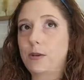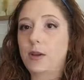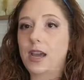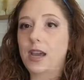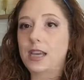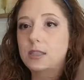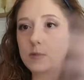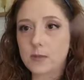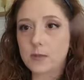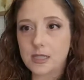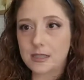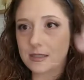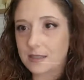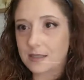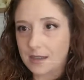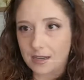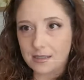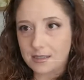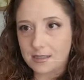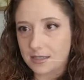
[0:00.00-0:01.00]
as we
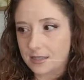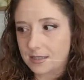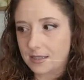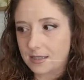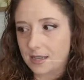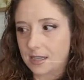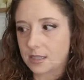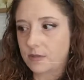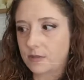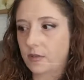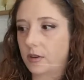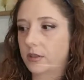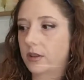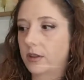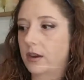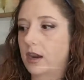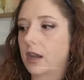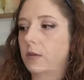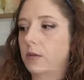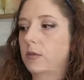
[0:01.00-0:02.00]
discuss these things
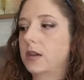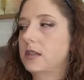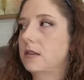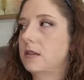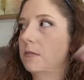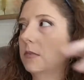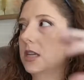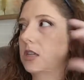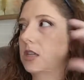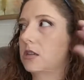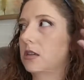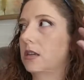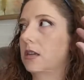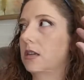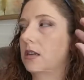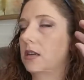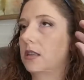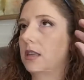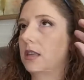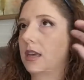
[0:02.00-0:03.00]
further, I wanted to
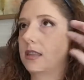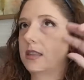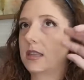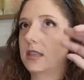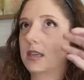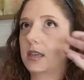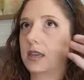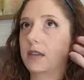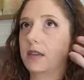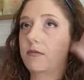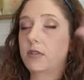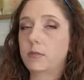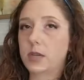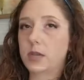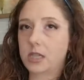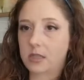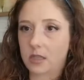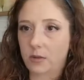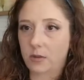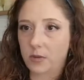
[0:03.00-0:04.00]
mention that the
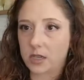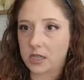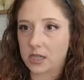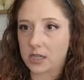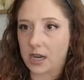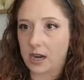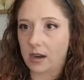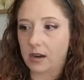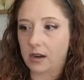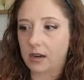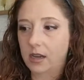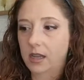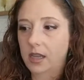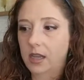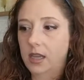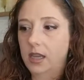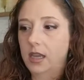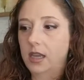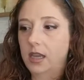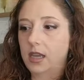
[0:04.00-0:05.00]
information that we share
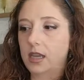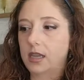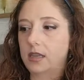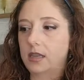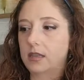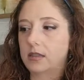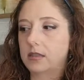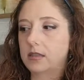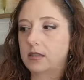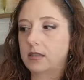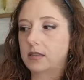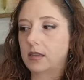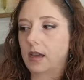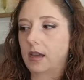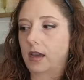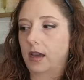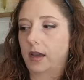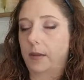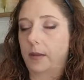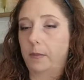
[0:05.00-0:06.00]
is
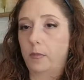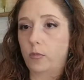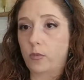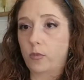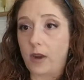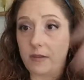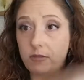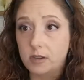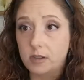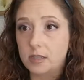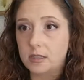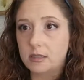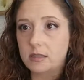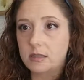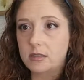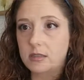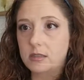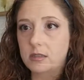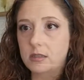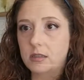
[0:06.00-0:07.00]

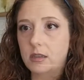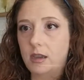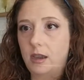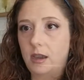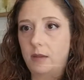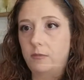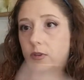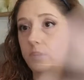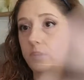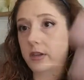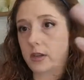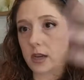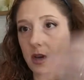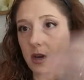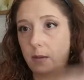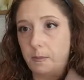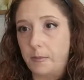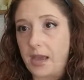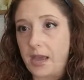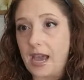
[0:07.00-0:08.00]
referenced for you to
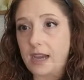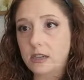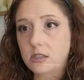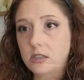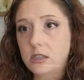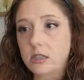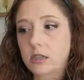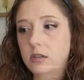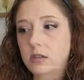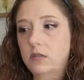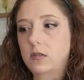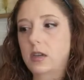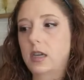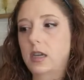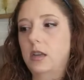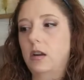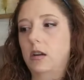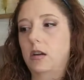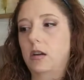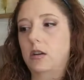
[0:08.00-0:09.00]
come back to
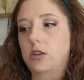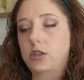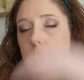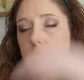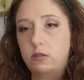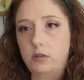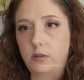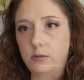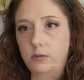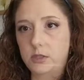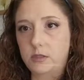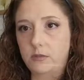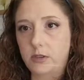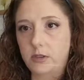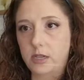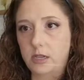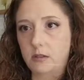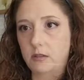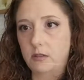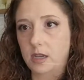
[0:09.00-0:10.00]
in our show notes for
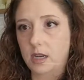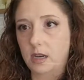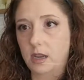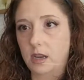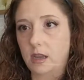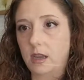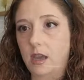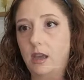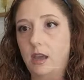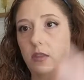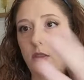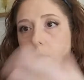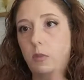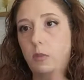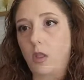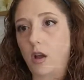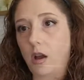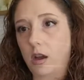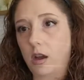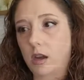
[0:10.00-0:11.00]
you and on the
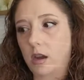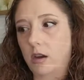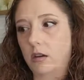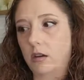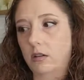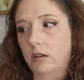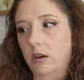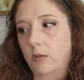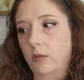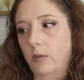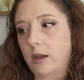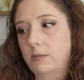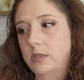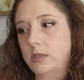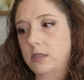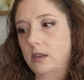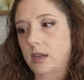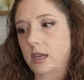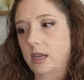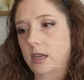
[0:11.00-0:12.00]
blog on our
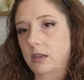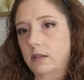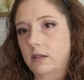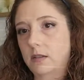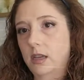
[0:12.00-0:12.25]
website,